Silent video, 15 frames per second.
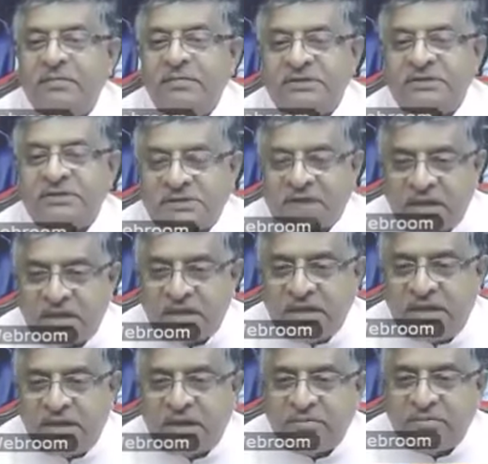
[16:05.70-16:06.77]
Mr.
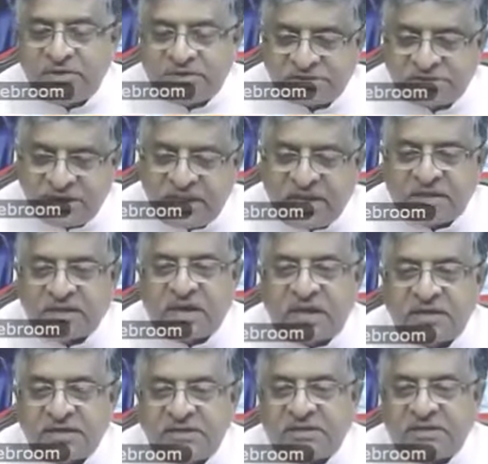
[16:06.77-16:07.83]
Sani, Abhishek,
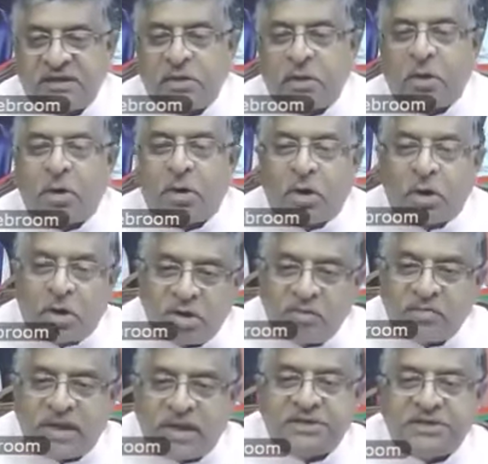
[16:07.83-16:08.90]
Rajendra, and all
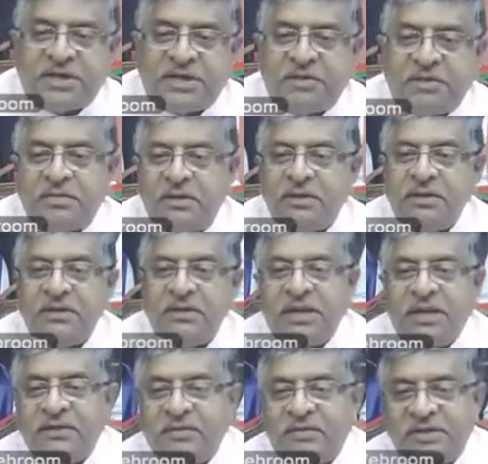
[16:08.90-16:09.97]
my team
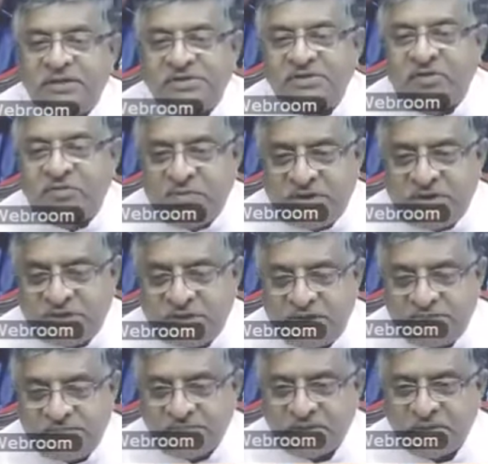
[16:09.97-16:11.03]
in the Ministry of
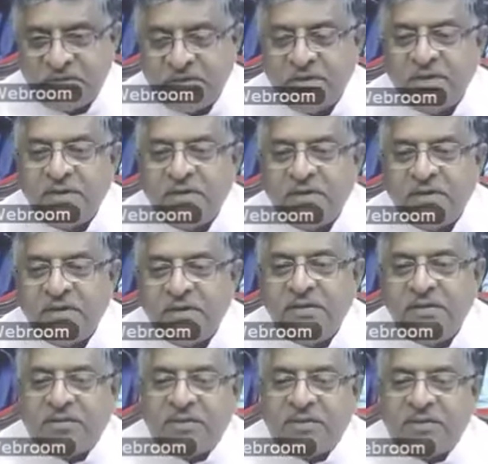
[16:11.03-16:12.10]
MeT,
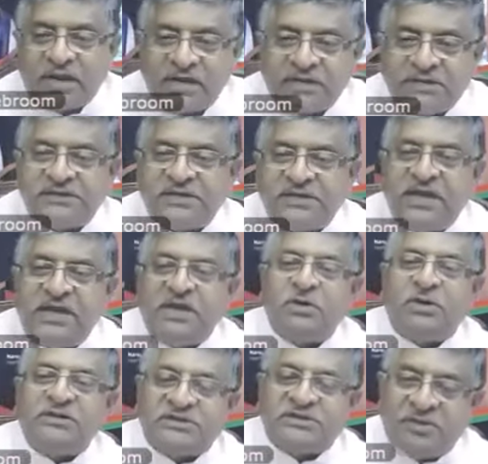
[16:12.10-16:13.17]
from NIC to
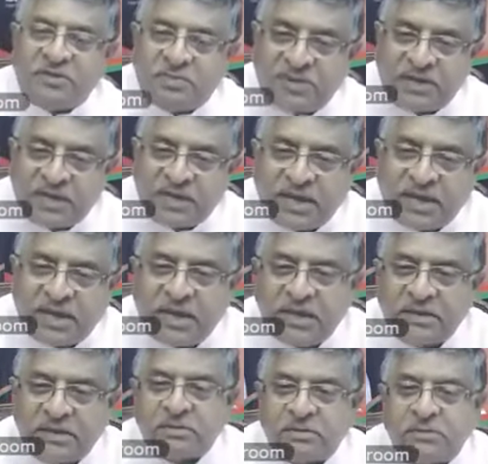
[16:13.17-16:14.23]

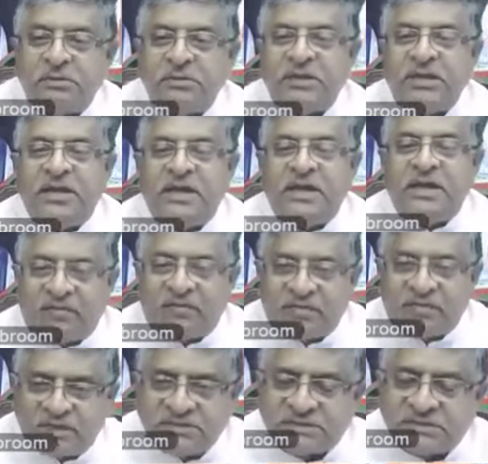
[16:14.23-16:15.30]
STPI to
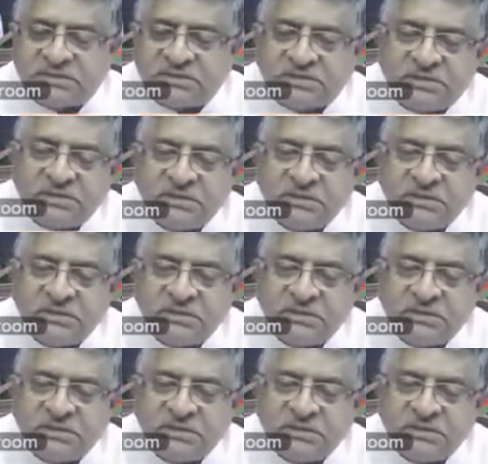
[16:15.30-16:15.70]
e-governance,